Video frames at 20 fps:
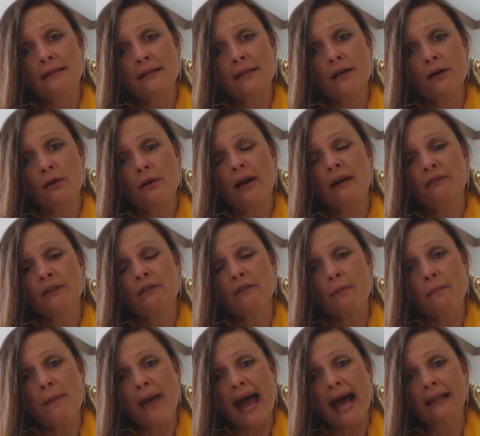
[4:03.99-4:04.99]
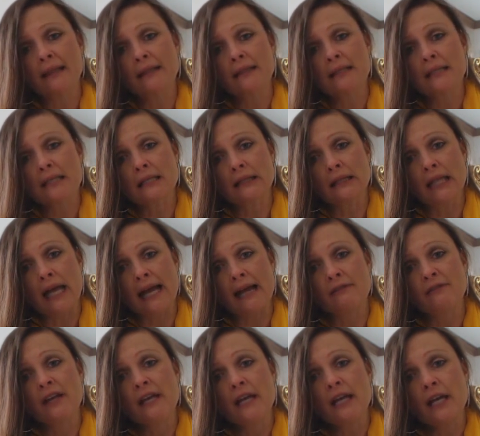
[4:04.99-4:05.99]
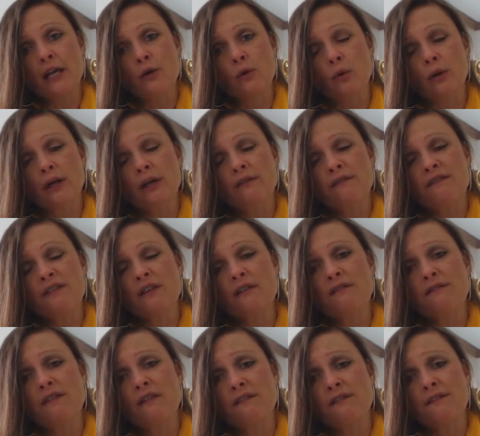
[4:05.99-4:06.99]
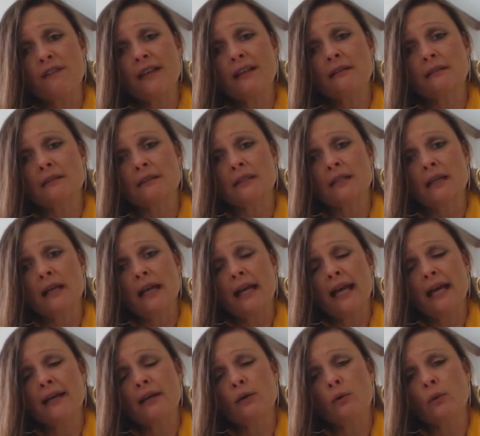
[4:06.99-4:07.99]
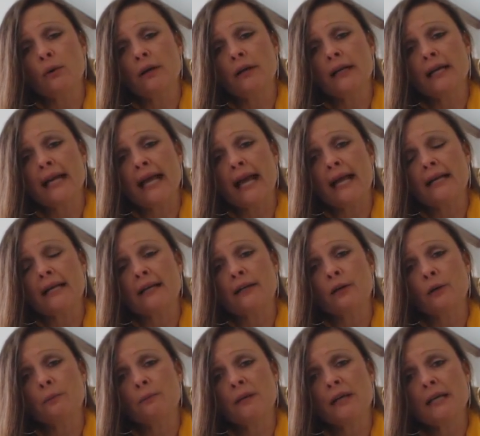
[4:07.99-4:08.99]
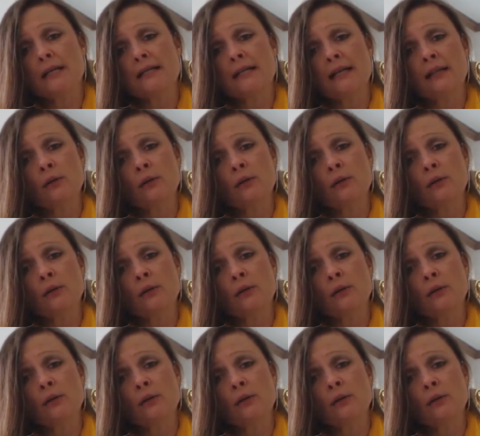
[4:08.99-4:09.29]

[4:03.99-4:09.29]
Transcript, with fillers: You know, you have to have a balanced life in order to feel fulfilled and in order to gain inner peace.